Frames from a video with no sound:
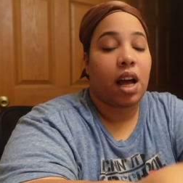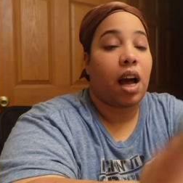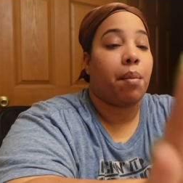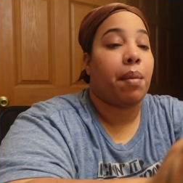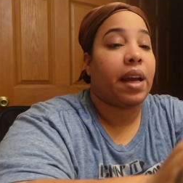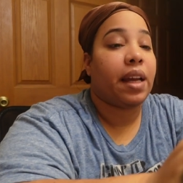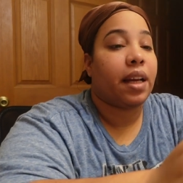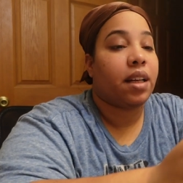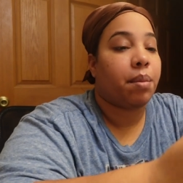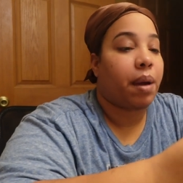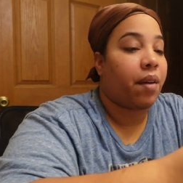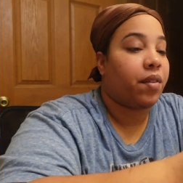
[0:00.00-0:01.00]
I might end
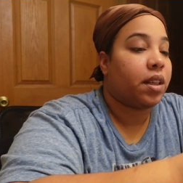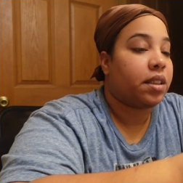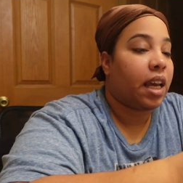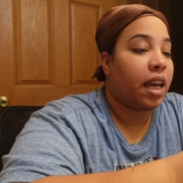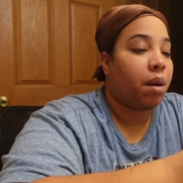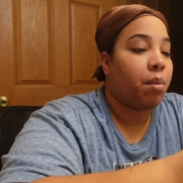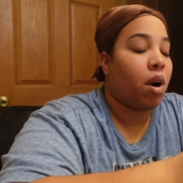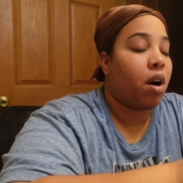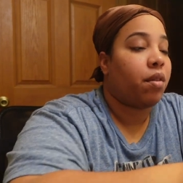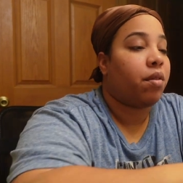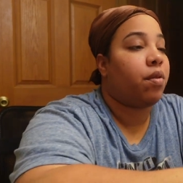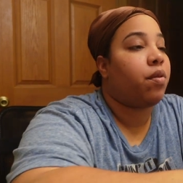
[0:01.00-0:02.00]
up having to take them
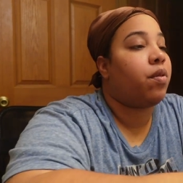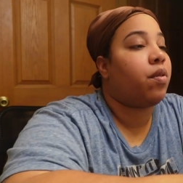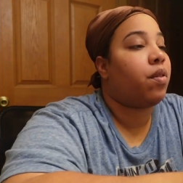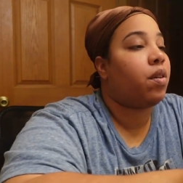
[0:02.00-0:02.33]
off